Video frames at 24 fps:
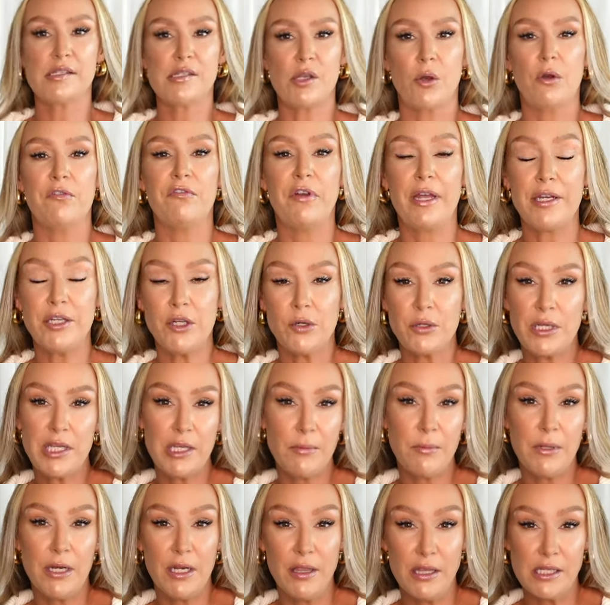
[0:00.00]
So if I don't
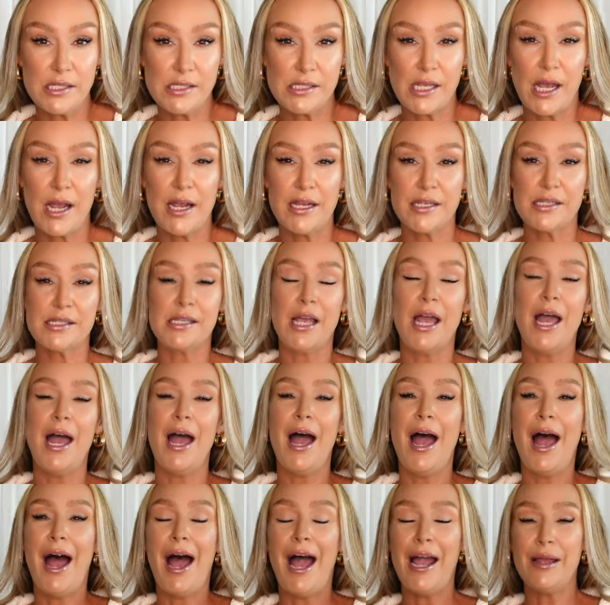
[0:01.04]
keep it in the size,
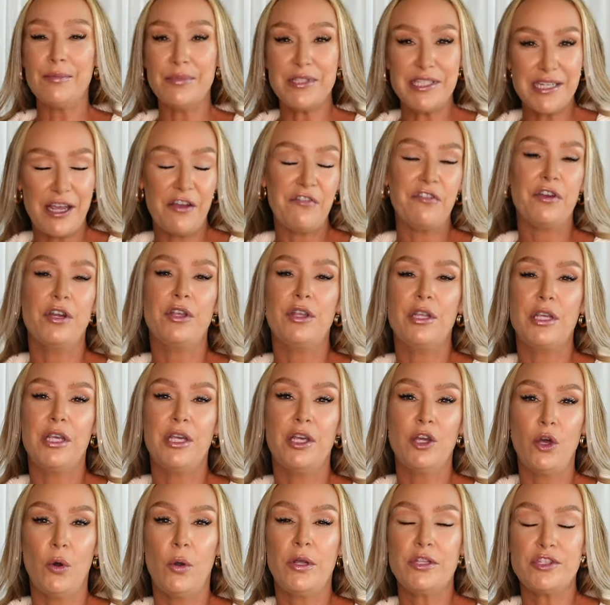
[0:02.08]
I'm
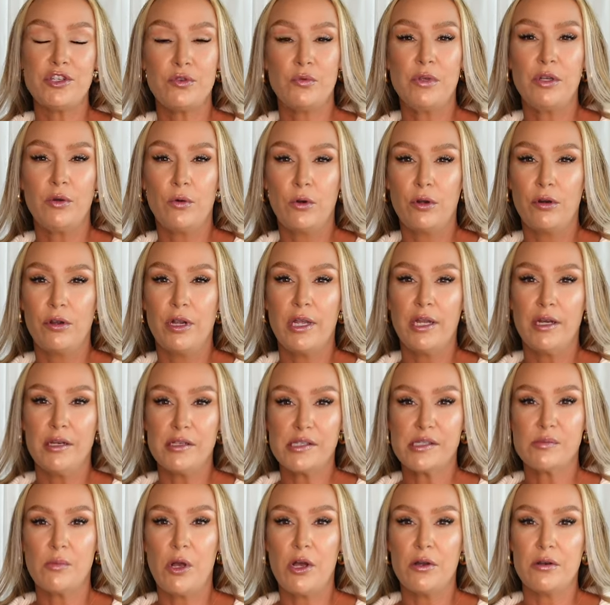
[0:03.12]
definitely going to reorder it in a
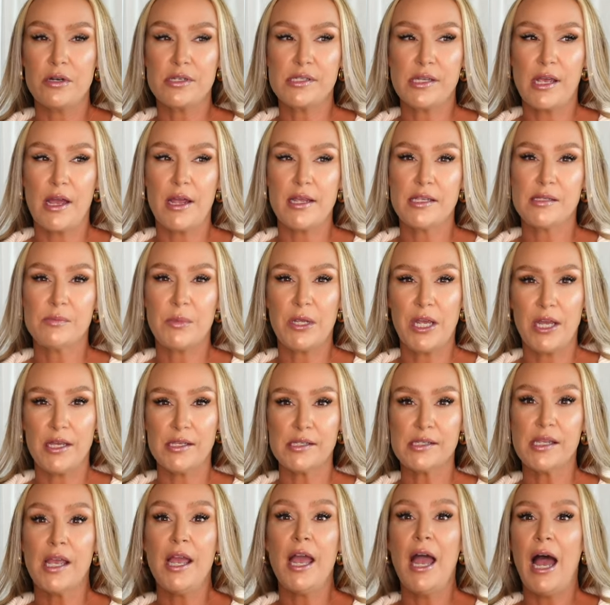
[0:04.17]
smaller size
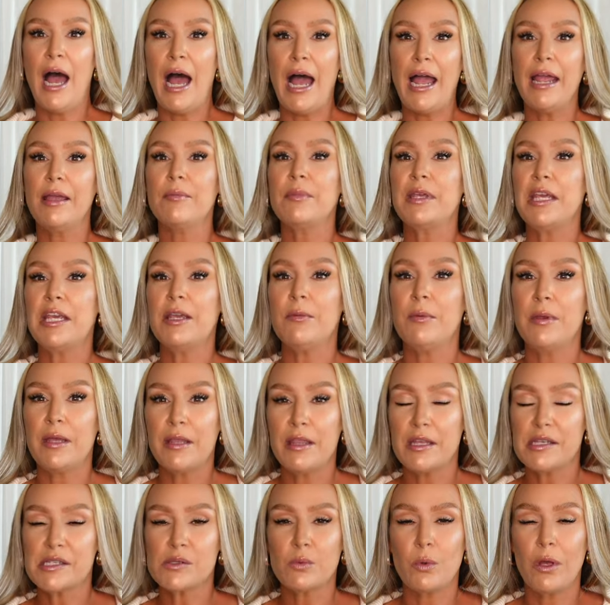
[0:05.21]
because I am keeping
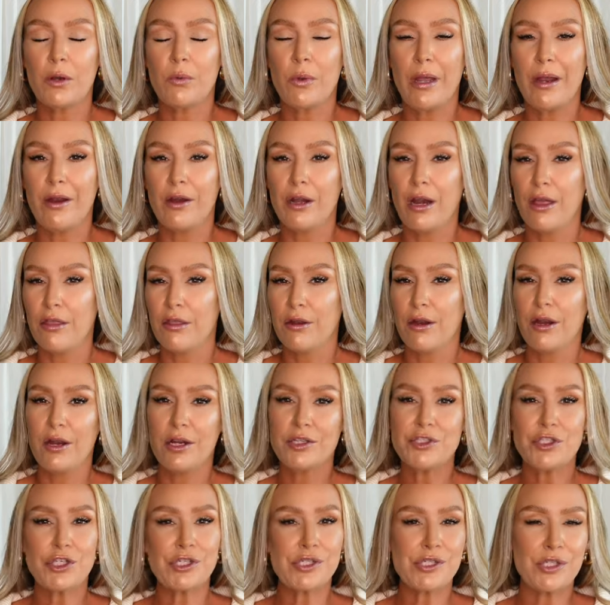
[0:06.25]
this one way or
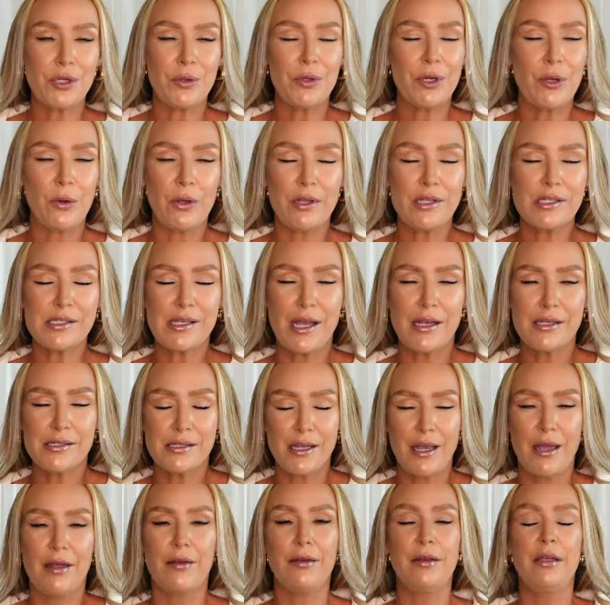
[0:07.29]
another, just don't know on the size
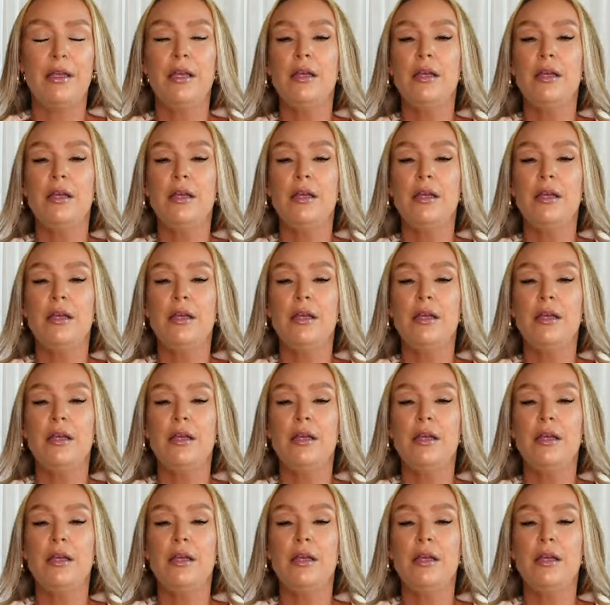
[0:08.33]
yet.